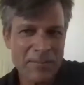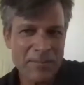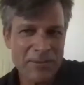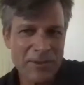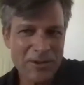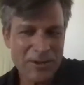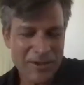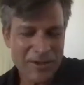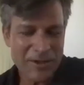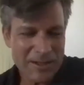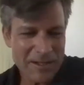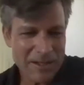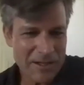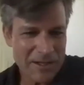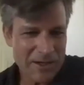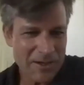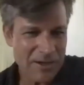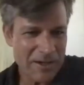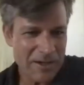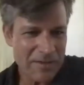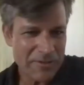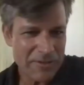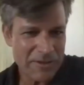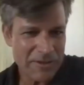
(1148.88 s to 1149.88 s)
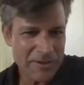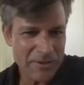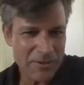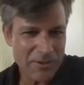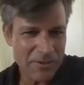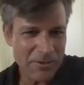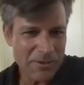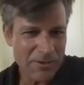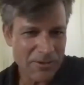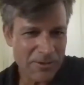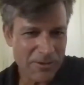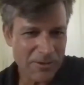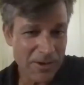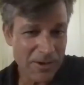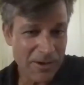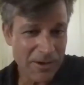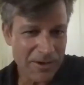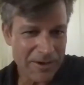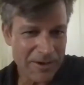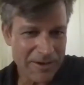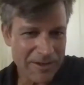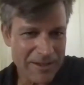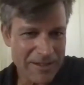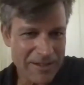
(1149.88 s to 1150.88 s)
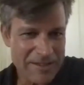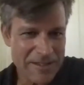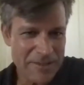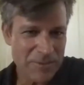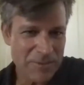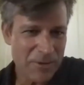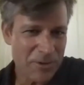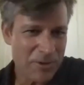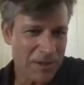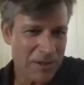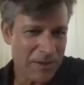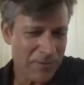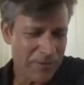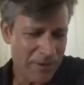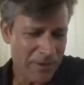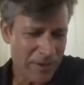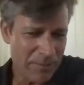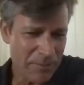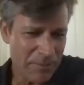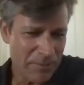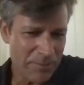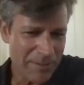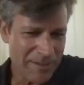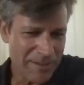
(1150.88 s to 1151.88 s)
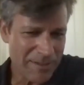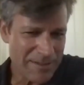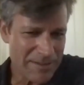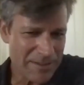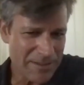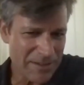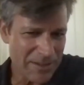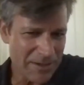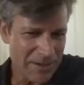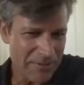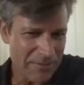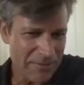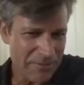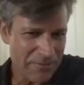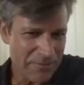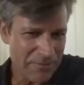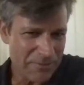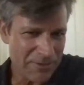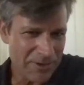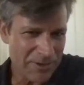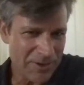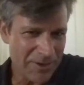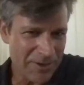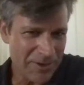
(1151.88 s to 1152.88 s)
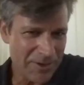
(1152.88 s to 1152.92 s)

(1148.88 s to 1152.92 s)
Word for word: looking here at the old clock, and I see we only have a couple minutes left for our